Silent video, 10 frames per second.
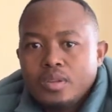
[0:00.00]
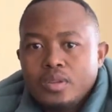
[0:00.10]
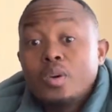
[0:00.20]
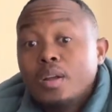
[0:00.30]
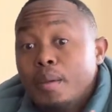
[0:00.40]

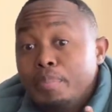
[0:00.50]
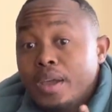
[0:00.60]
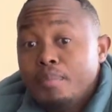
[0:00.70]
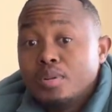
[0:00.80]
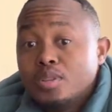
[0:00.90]
You're gonna be
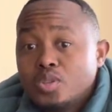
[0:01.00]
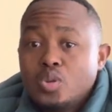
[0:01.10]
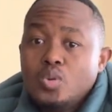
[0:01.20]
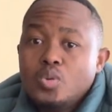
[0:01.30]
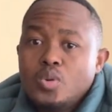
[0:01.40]
able
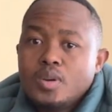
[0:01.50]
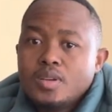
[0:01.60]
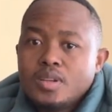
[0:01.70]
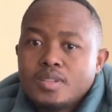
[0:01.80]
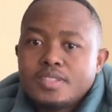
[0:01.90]
to
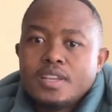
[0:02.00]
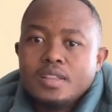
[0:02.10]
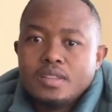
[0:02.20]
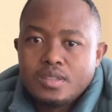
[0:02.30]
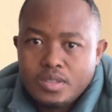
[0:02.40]

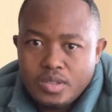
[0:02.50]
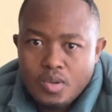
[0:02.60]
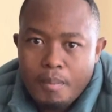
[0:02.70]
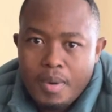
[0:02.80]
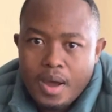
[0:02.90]
send
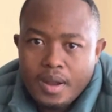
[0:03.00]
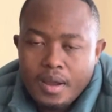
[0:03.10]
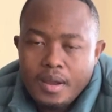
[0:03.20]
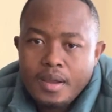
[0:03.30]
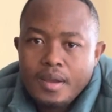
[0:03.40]
your mother